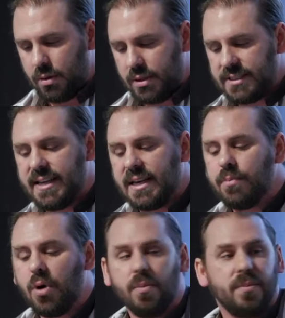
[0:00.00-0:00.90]
The second
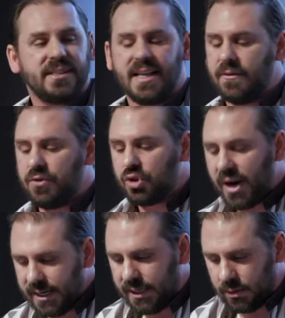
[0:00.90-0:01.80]
problem is that of
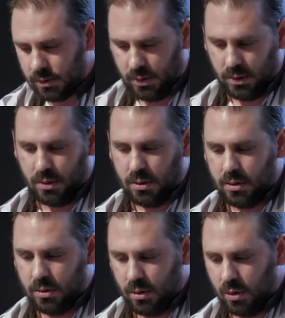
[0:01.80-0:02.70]
training.
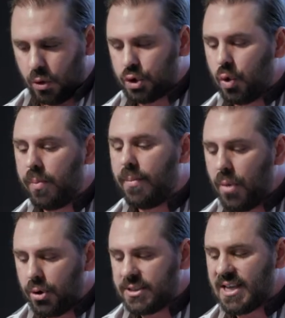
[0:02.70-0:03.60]
Uexküll
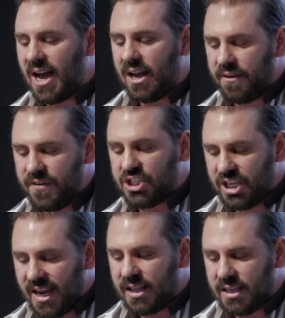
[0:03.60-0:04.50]
bemoans the
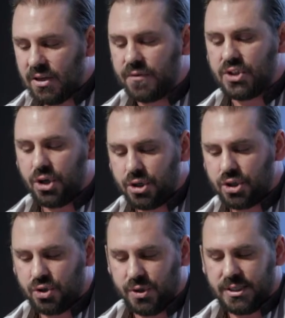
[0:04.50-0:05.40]
artificiality of
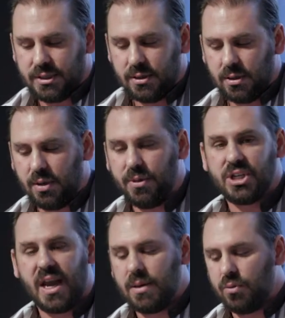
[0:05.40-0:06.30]
circus tricks in which
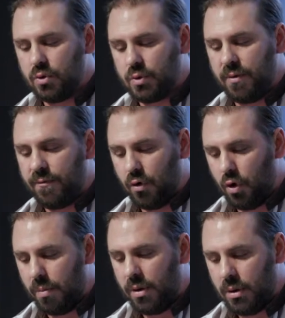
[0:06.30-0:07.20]
animals
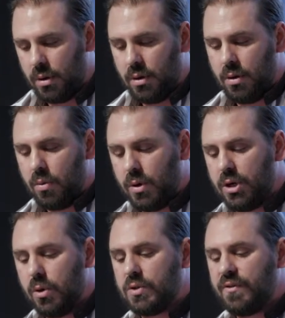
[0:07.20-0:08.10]
perform what he
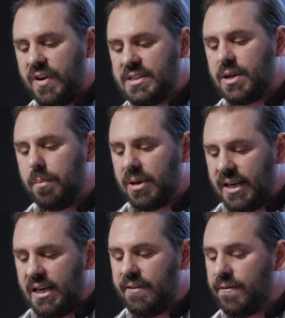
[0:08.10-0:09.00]
calls feats
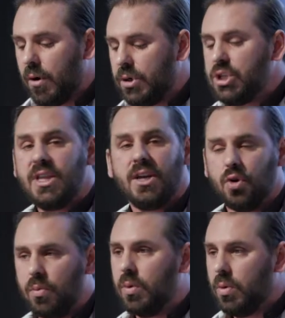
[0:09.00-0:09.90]
completely foreign to their
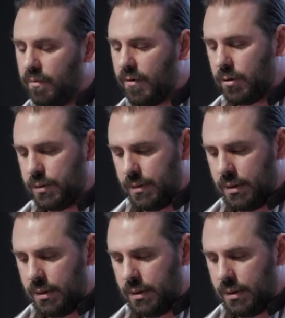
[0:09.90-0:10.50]
normal Umwelt.